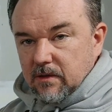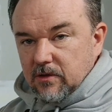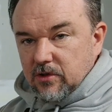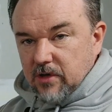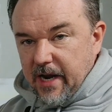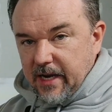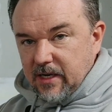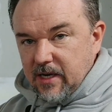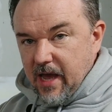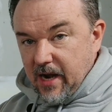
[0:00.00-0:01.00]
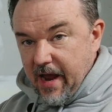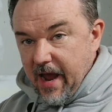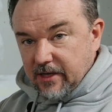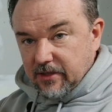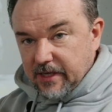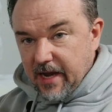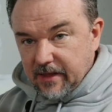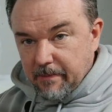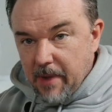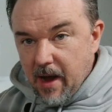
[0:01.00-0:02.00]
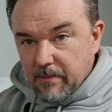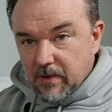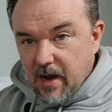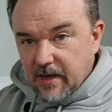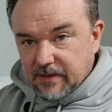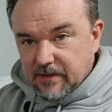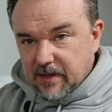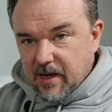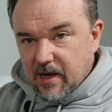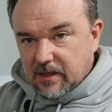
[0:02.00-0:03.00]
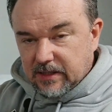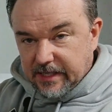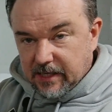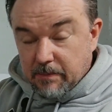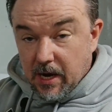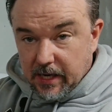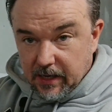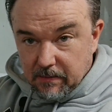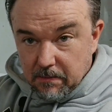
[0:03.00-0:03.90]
train, and I actually got the Bob Ross cleaning bucket,